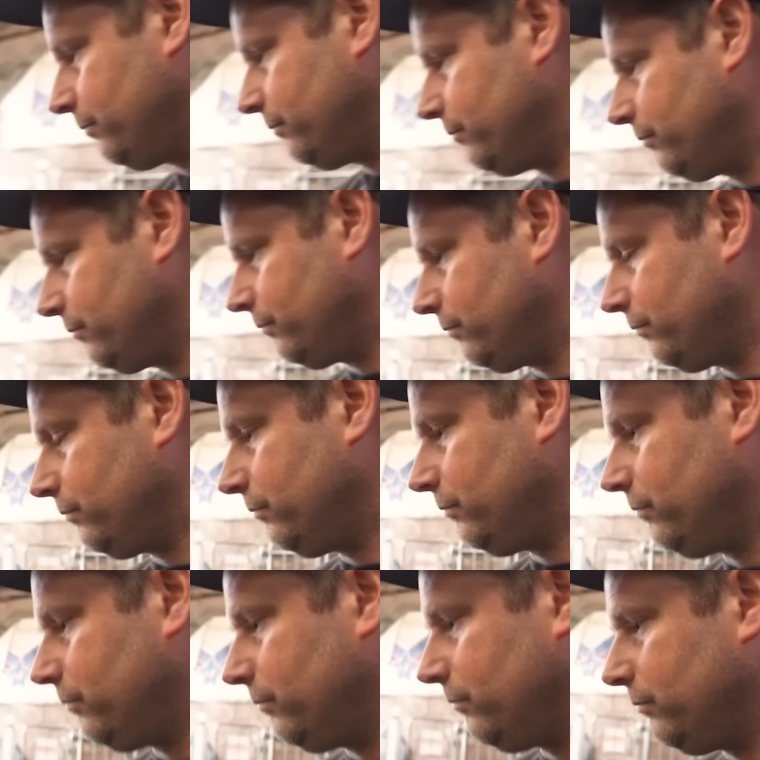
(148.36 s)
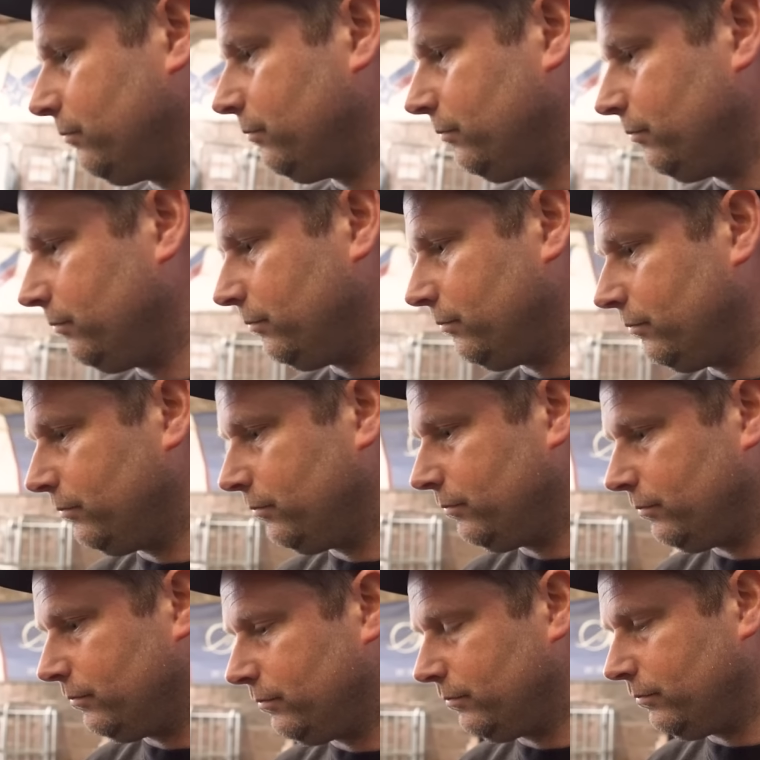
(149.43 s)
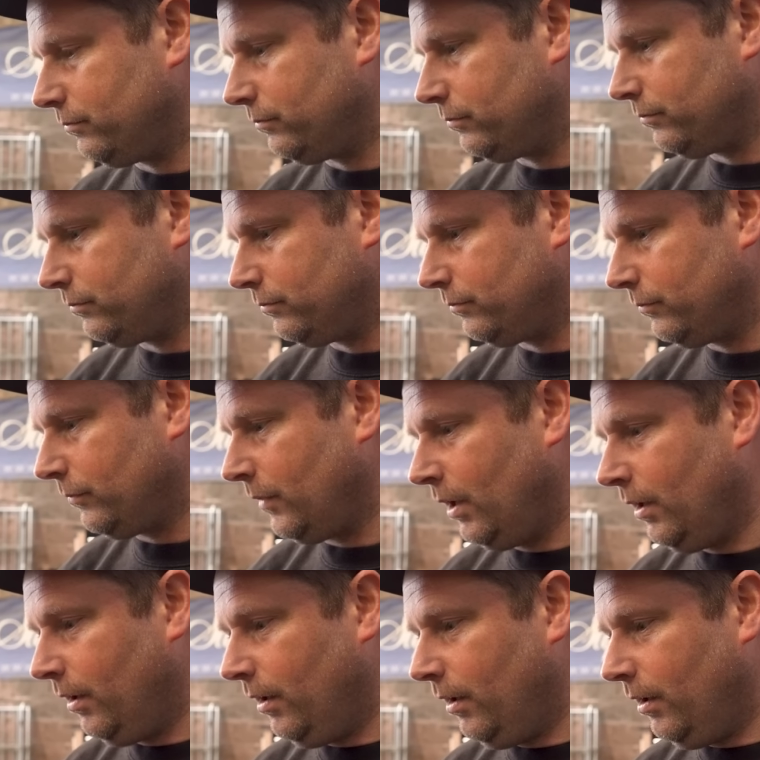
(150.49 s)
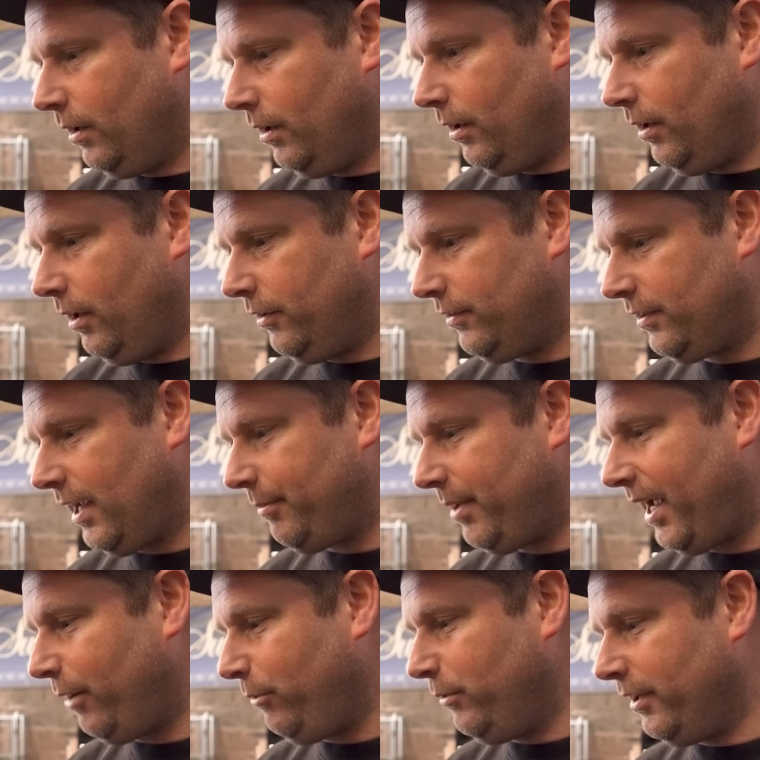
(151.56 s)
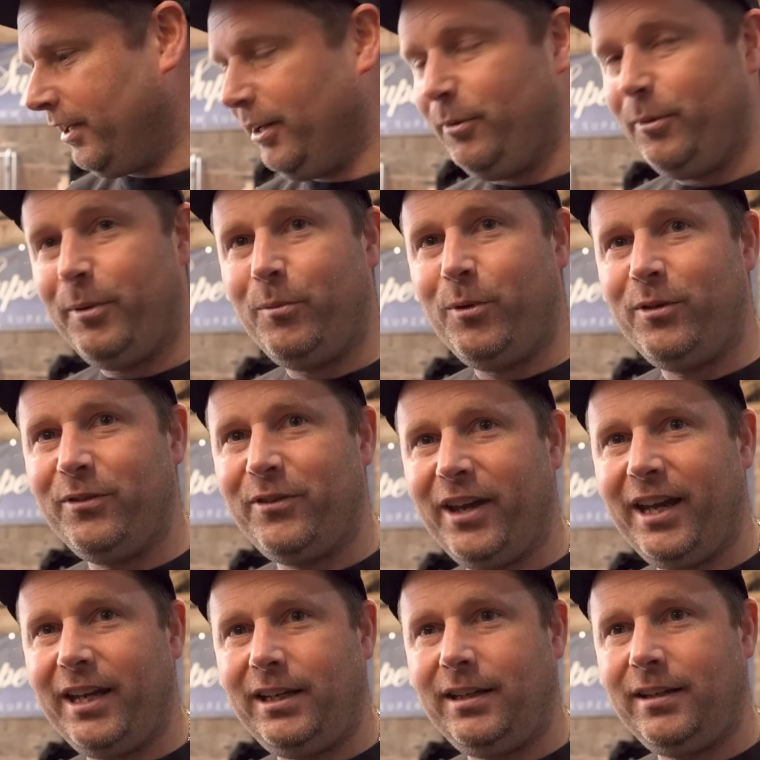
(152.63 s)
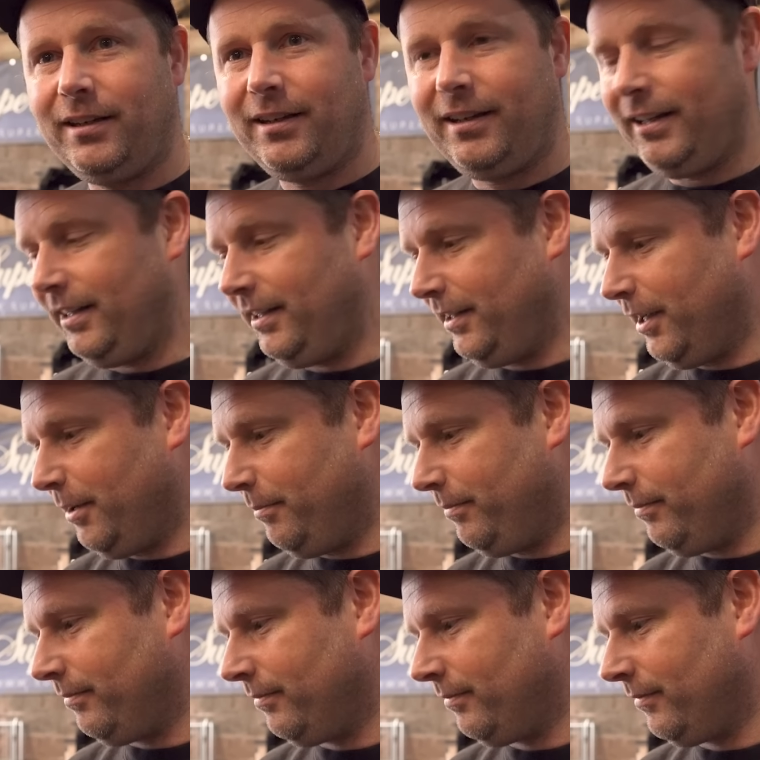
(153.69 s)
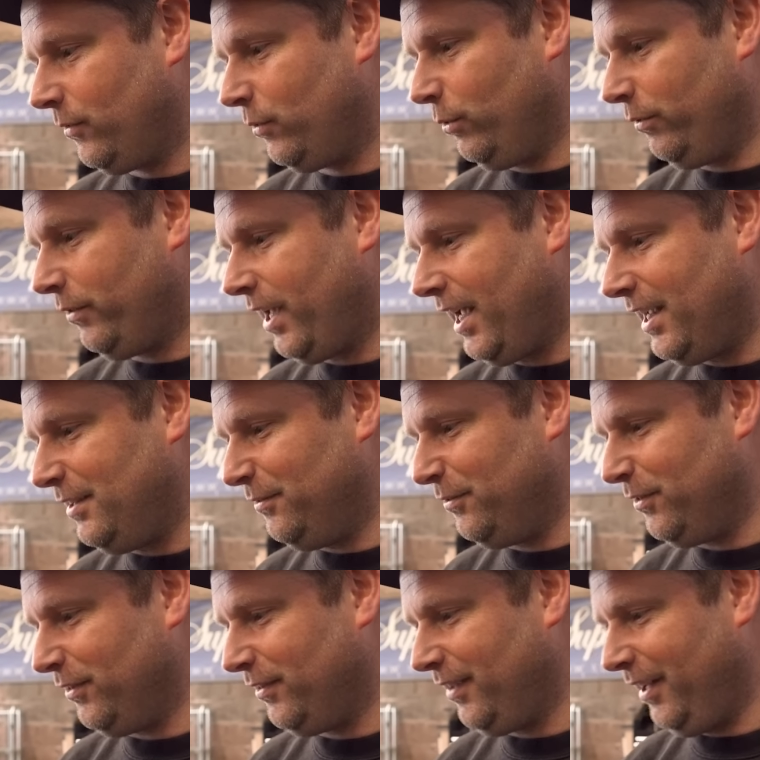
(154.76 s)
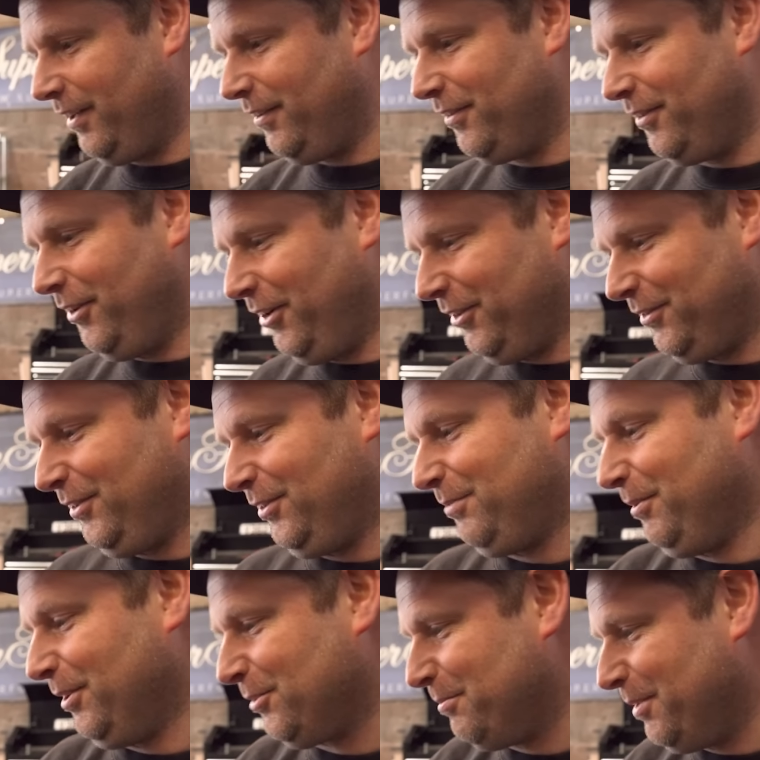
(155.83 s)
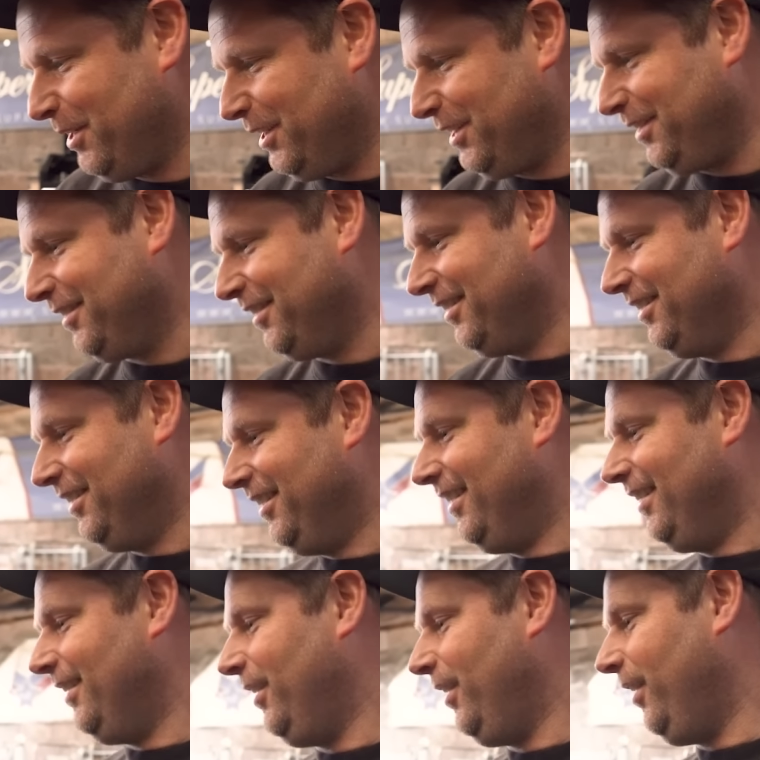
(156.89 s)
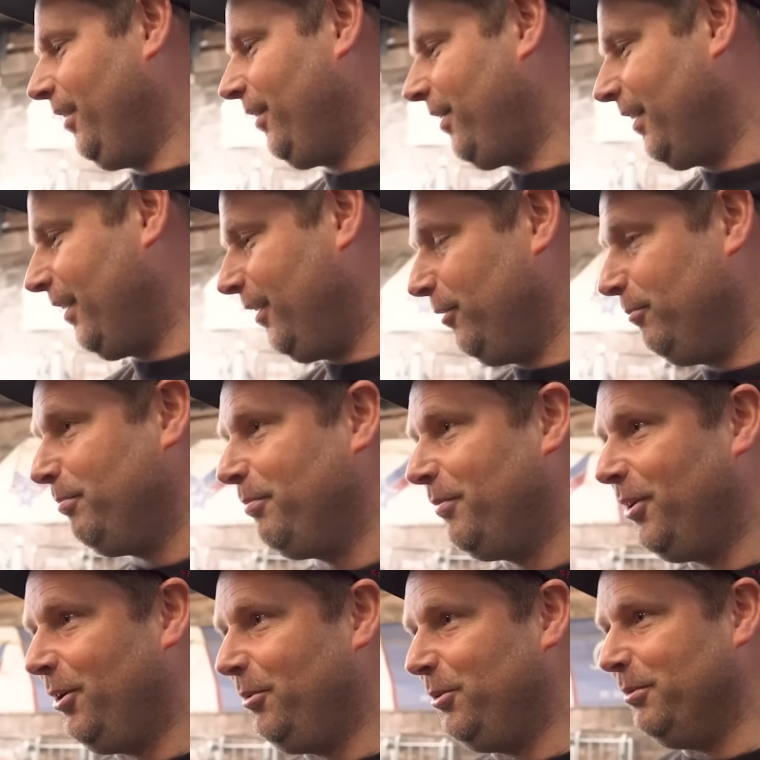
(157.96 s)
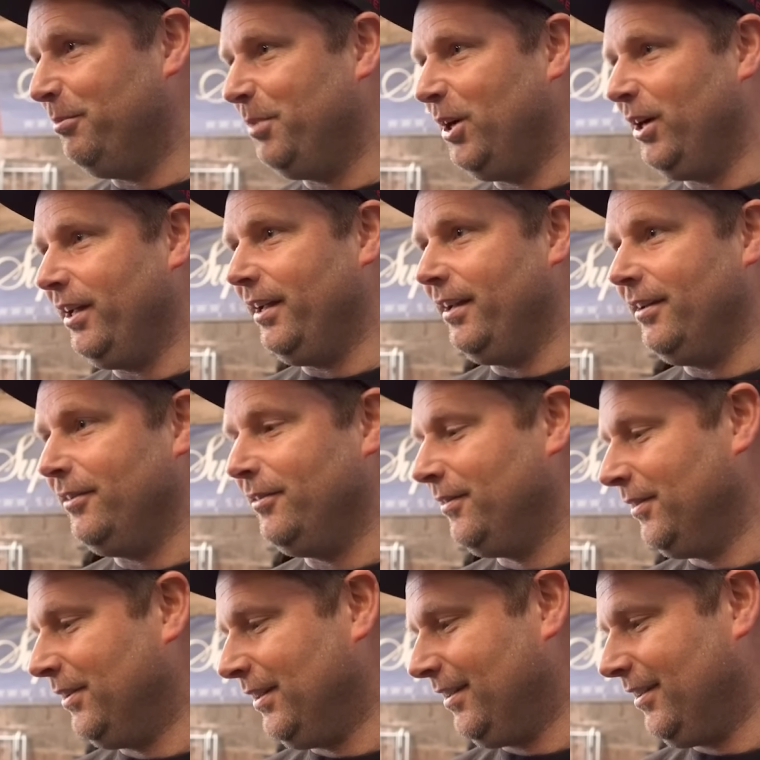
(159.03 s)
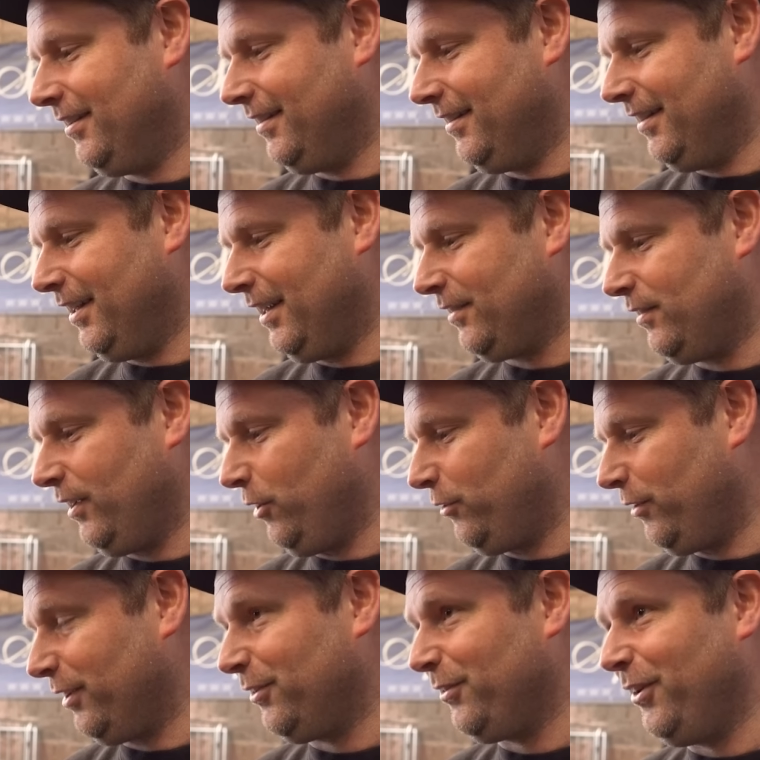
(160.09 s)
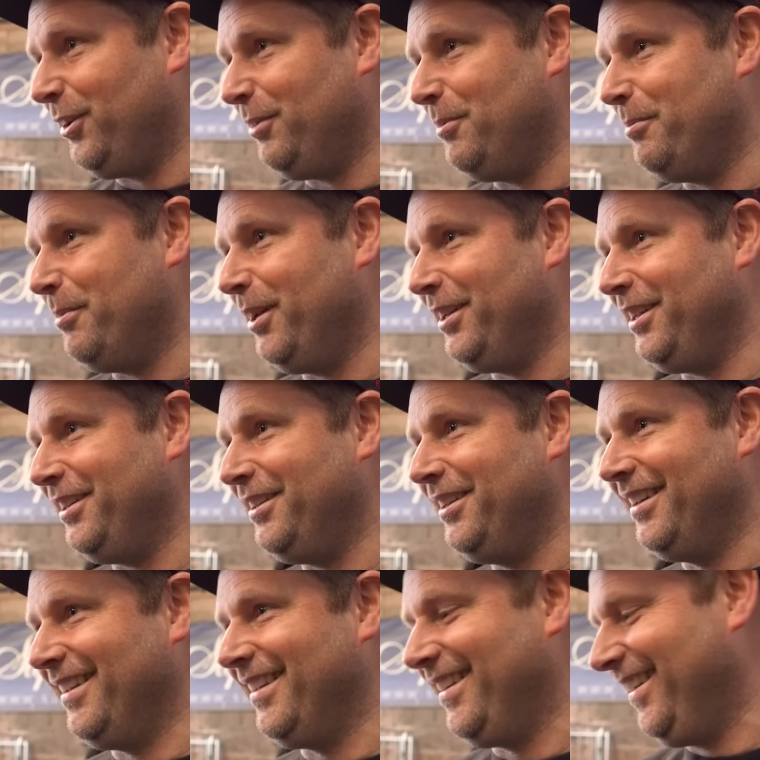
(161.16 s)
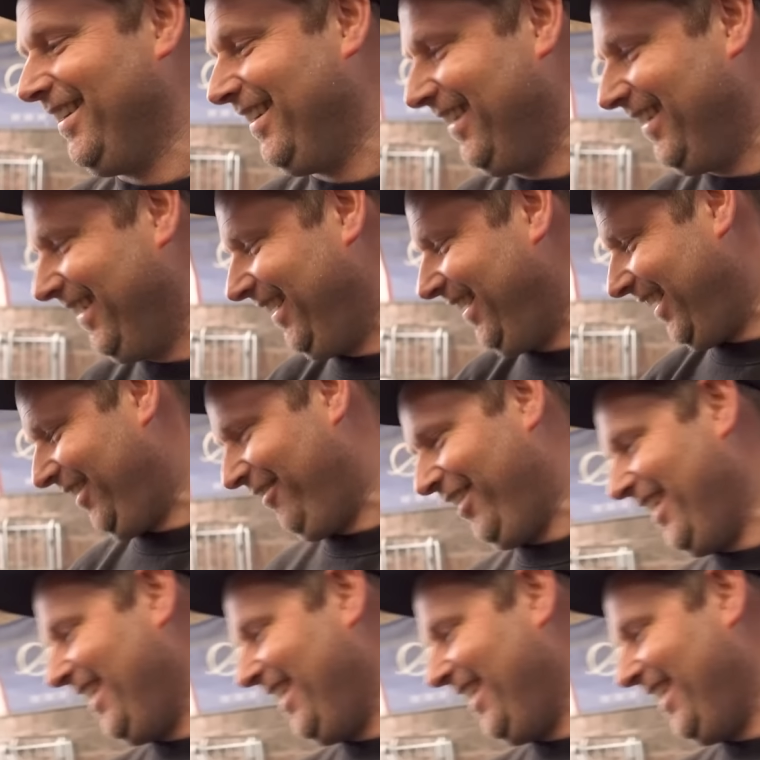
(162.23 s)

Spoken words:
involved in the process? How did you eventually get the car? I just kept hounding him. Then one day he sort of caved and said, "Oh, it's this much money," thinking I wouldn't buy it. And the next day I transferred him the money and here it